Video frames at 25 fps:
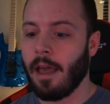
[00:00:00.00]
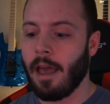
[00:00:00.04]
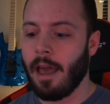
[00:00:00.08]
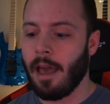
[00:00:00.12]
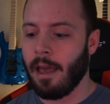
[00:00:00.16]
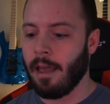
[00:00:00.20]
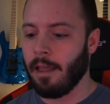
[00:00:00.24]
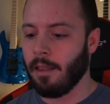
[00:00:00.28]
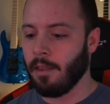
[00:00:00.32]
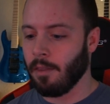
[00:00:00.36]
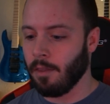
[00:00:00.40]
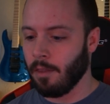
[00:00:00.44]

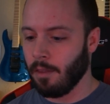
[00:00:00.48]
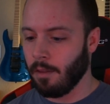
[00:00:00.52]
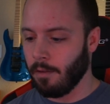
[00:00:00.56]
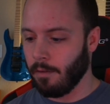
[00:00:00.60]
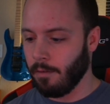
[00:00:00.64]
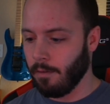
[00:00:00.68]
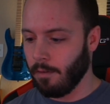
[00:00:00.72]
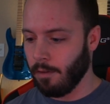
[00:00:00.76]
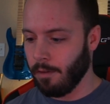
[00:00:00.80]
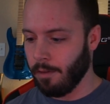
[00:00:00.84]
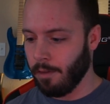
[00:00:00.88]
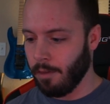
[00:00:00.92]
And
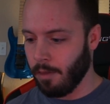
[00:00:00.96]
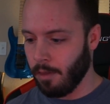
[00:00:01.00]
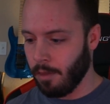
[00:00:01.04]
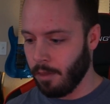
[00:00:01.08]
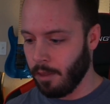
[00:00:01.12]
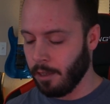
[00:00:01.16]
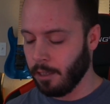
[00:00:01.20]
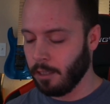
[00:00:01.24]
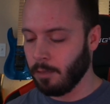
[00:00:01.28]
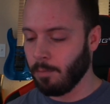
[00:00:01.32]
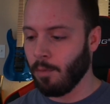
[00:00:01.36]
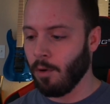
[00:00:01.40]

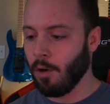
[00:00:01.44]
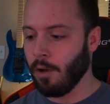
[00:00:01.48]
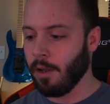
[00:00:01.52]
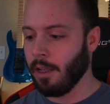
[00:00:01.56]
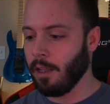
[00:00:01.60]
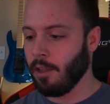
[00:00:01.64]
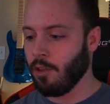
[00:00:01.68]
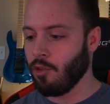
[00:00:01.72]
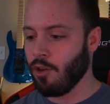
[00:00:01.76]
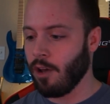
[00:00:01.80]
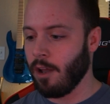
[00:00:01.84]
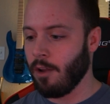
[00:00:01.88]
this
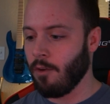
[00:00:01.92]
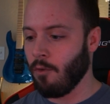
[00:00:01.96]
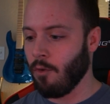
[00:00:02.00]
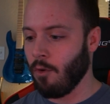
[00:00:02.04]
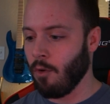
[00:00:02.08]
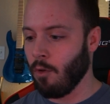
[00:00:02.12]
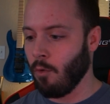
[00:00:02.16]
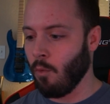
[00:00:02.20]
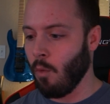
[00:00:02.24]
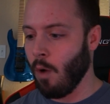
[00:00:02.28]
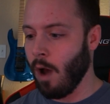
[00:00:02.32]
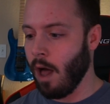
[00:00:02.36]
book in general,